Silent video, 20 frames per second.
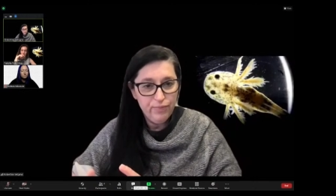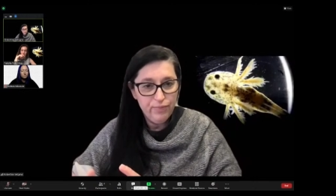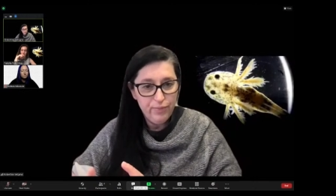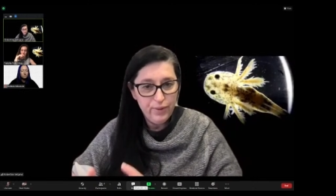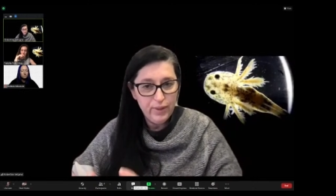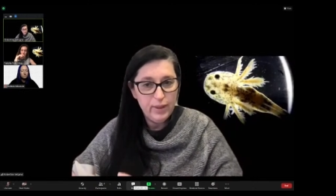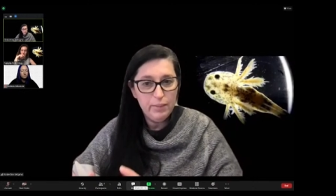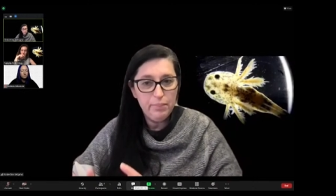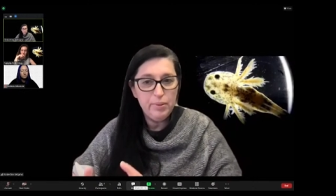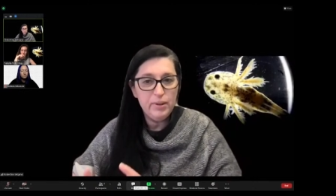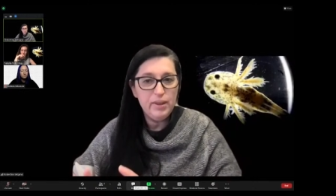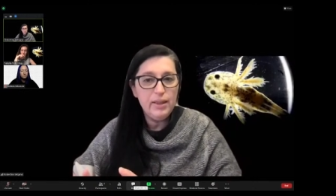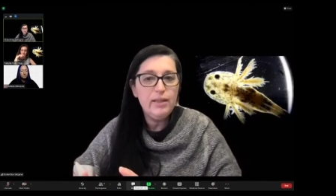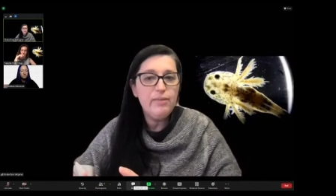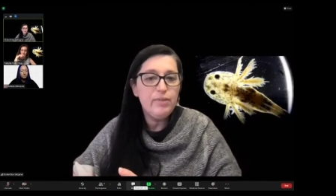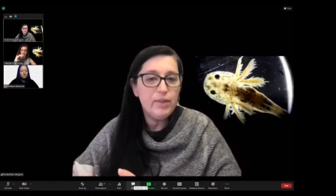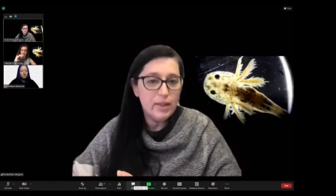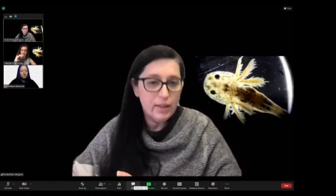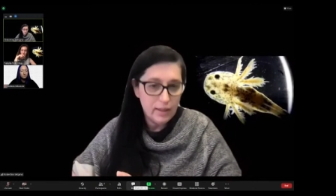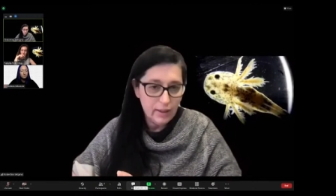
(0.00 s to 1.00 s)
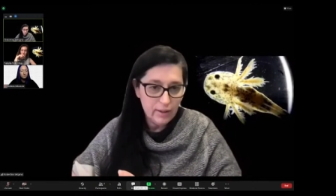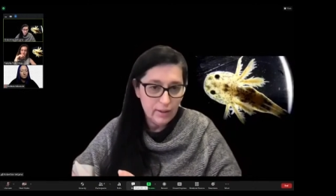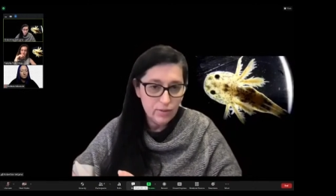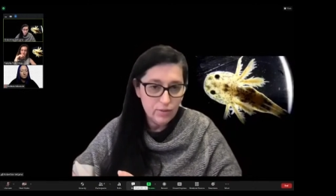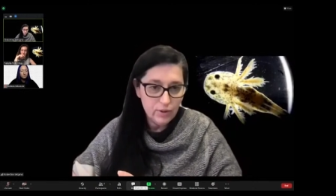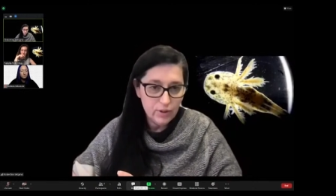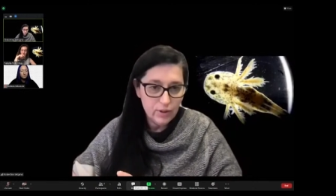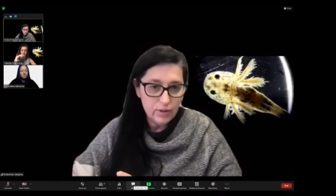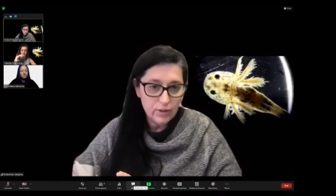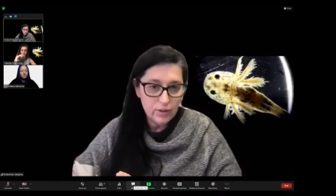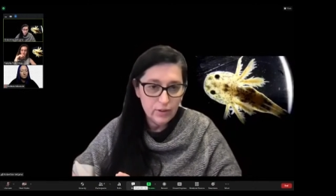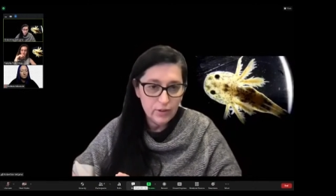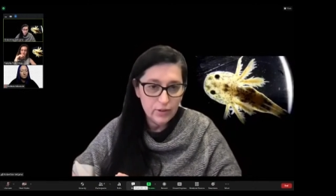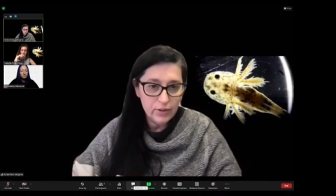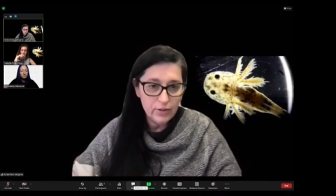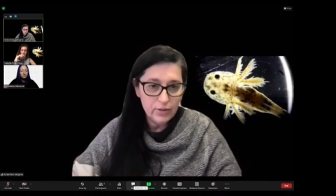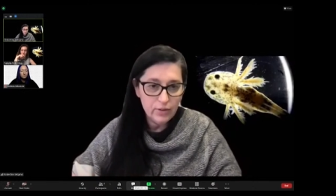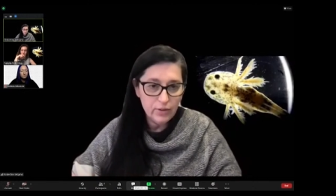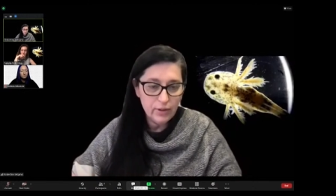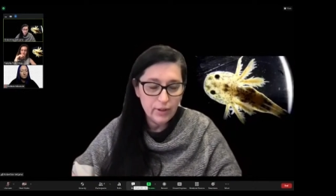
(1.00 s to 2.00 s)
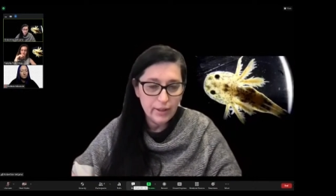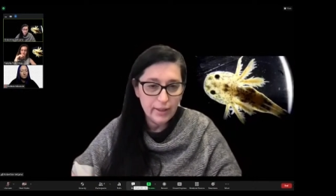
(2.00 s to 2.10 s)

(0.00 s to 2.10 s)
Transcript: really believing into it also,